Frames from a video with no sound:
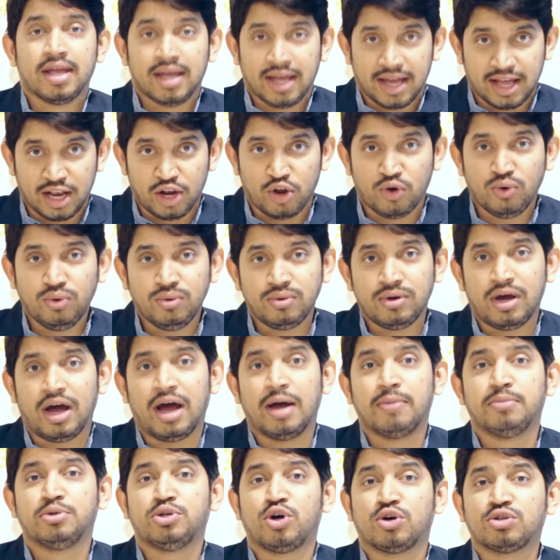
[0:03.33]
Hello,
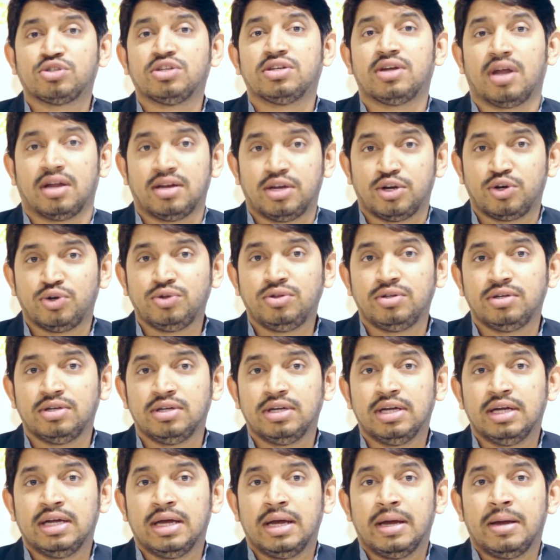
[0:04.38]
I'm Dr. Anirudh,
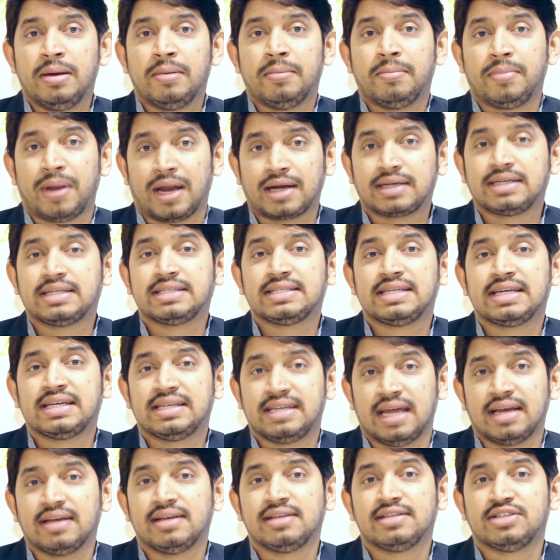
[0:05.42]
practicing
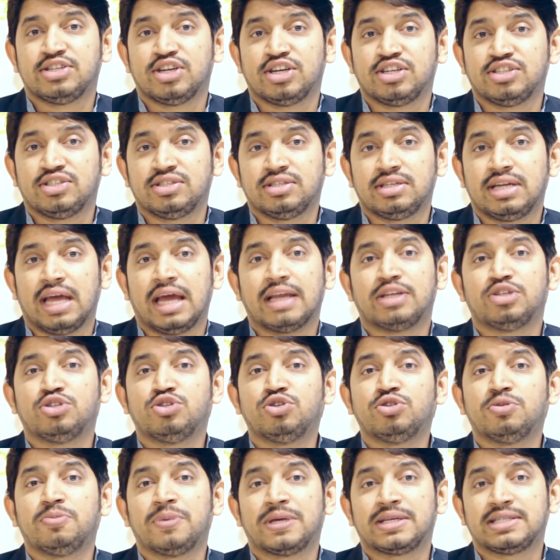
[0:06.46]
dental surgeon at
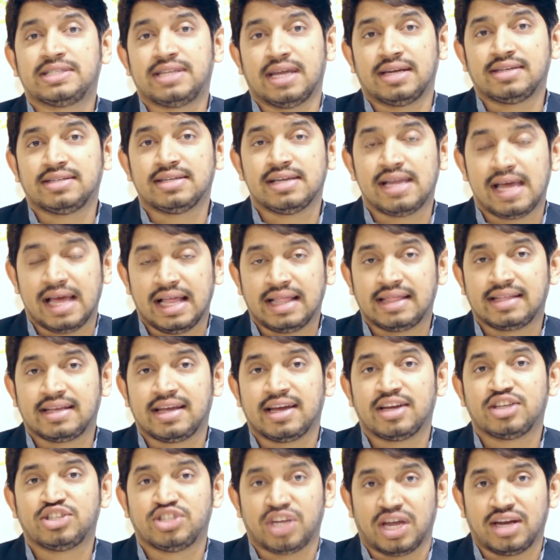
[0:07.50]
Toothpicks Dental
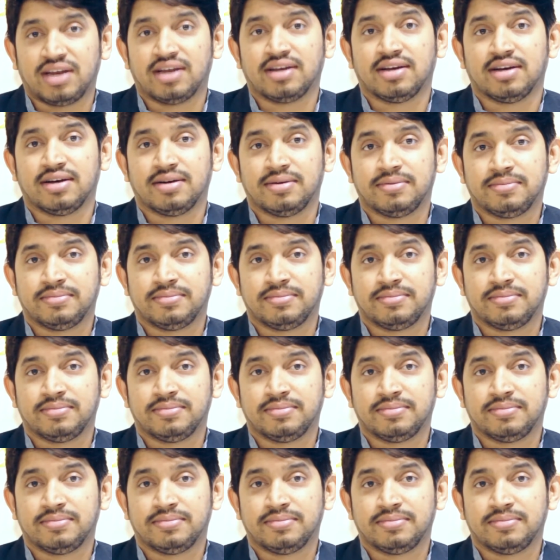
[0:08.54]
Healthcare Jayanagar.